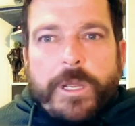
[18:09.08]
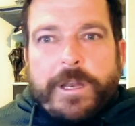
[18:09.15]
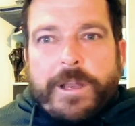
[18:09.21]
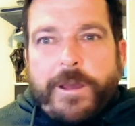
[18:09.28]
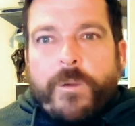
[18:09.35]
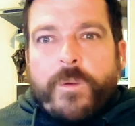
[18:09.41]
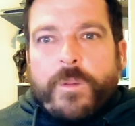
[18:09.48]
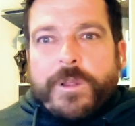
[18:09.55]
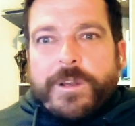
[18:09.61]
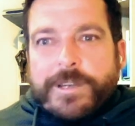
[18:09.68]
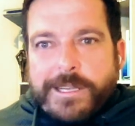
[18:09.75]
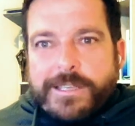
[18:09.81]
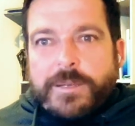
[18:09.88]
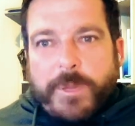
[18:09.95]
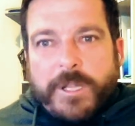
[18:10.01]
know that
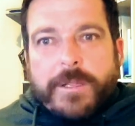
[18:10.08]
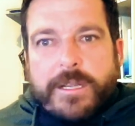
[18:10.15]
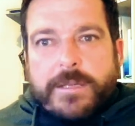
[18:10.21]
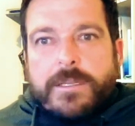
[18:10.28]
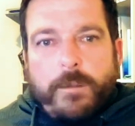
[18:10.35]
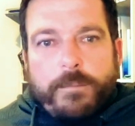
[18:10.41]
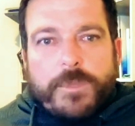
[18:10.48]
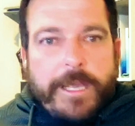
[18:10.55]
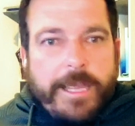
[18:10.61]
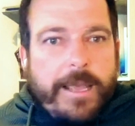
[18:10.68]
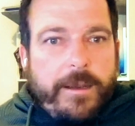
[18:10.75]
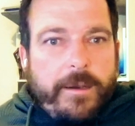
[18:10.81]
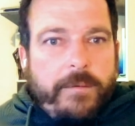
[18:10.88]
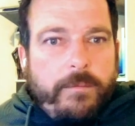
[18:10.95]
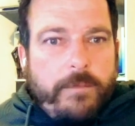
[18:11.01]
disability is
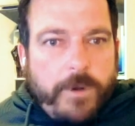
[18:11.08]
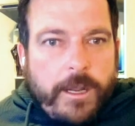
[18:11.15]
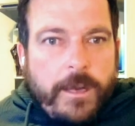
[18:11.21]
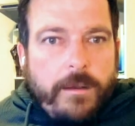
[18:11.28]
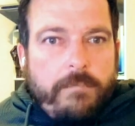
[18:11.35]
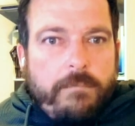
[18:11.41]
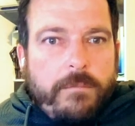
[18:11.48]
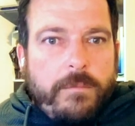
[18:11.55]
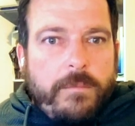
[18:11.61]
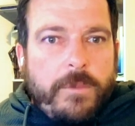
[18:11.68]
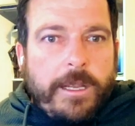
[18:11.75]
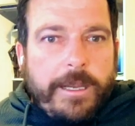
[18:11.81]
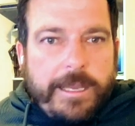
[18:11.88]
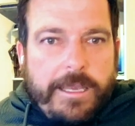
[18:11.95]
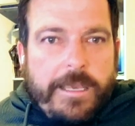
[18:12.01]
complicated, right?
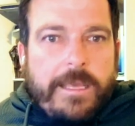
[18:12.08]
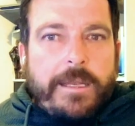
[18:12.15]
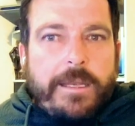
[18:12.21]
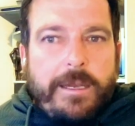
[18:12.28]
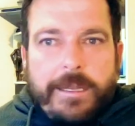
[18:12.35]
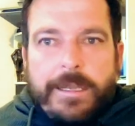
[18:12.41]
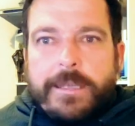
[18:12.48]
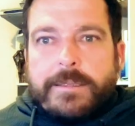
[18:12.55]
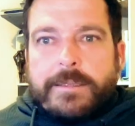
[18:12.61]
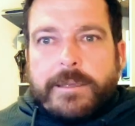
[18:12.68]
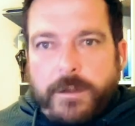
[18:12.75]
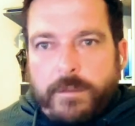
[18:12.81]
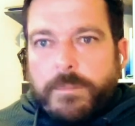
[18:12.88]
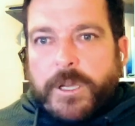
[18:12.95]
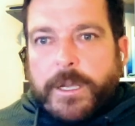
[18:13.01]
Like, it is
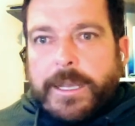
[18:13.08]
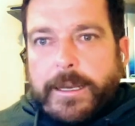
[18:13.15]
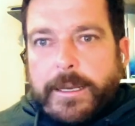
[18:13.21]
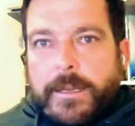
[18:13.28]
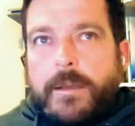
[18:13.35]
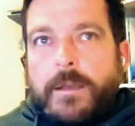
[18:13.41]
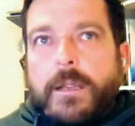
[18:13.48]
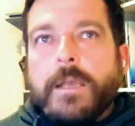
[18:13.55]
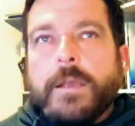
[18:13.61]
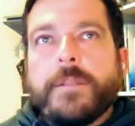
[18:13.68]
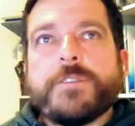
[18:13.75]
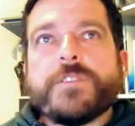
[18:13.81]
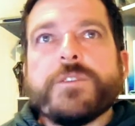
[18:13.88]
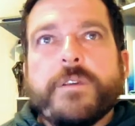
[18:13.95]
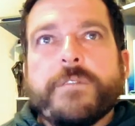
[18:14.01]
complicated, and
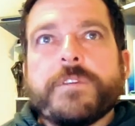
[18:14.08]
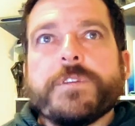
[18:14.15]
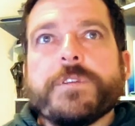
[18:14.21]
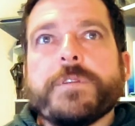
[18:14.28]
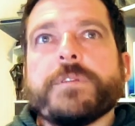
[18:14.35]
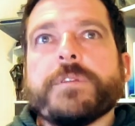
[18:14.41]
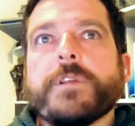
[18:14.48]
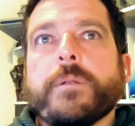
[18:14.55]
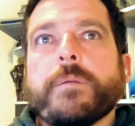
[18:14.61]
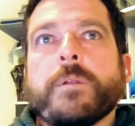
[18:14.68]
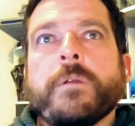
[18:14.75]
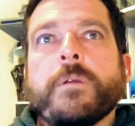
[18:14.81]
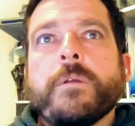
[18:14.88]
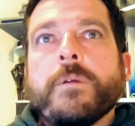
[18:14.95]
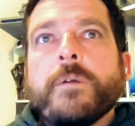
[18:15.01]
the services
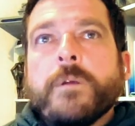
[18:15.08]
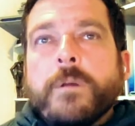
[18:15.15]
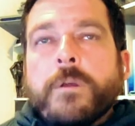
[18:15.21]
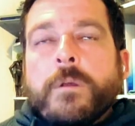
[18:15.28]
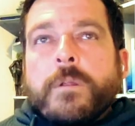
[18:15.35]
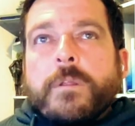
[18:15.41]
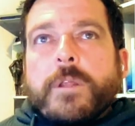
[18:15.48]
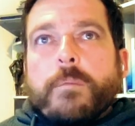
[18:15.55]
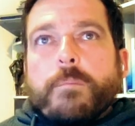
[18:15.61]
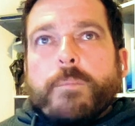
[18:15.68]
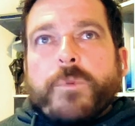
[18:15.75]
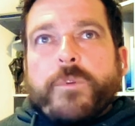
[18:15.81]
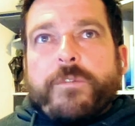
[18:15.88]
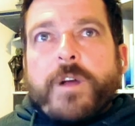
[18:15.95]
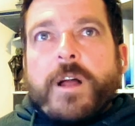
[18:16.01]
that
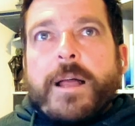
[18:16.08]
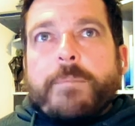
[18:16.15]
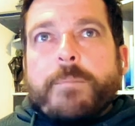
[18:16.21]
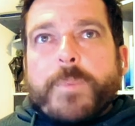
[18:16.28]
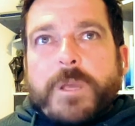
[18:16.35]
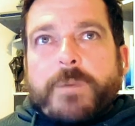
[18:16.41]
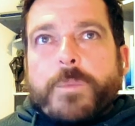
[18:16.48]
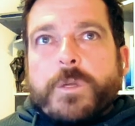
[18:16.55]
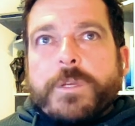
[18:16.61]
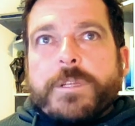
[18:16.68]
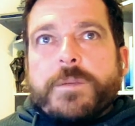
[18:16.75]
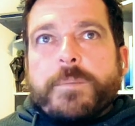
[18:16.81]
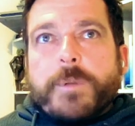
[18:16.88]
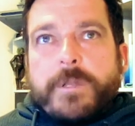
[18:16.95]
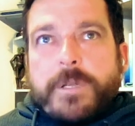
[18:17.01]
provide people with
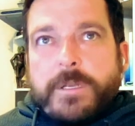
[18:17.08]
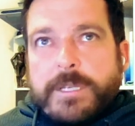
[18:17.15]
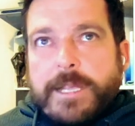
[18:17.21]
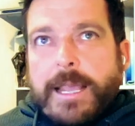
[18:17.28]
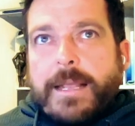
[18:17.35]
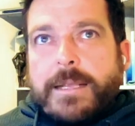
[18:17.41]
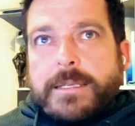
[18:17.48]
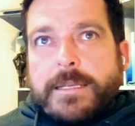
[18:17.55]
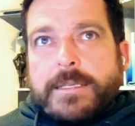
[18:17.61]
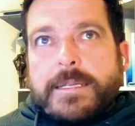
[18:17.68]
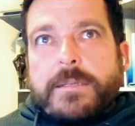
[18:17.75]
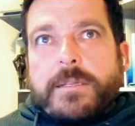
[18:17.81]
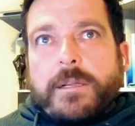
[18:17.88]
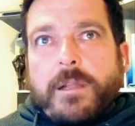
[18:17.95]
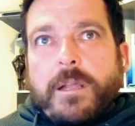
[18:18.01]
disabilities access
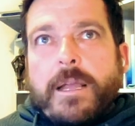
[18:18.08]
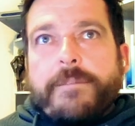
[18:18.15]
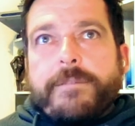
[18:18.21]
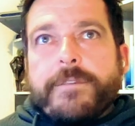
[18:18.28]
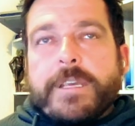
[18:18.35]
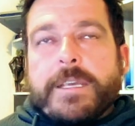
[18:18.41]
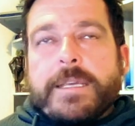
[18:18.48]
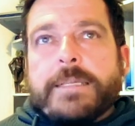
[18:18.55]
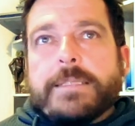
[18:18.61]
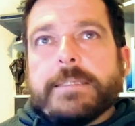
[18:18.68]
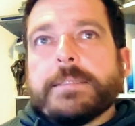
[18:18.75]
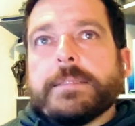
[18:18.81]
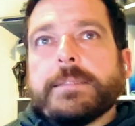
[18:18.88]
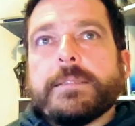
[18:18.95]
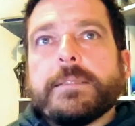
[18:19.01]
into life
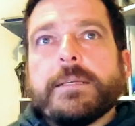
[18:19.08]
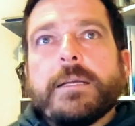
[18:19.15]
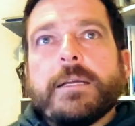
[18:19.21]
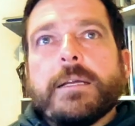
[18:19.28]
is